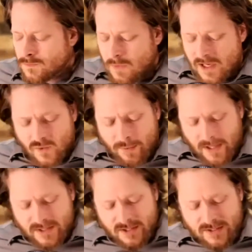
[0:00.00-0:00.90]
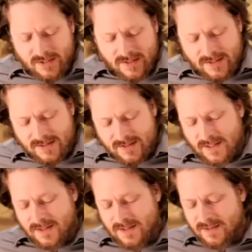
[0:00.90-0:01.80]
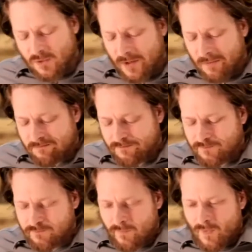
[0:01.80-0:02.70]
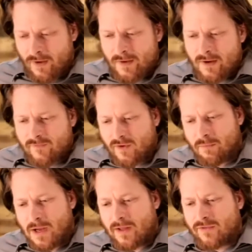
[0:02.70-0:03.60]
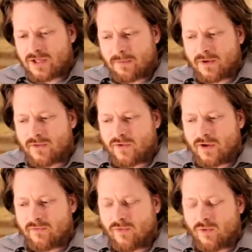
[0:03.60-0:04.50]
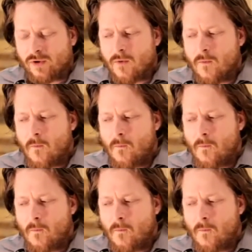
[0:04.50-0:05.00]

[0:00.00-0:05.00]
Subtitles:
As we pay attention to this text this morning, from Matthew chapter 3 and 4,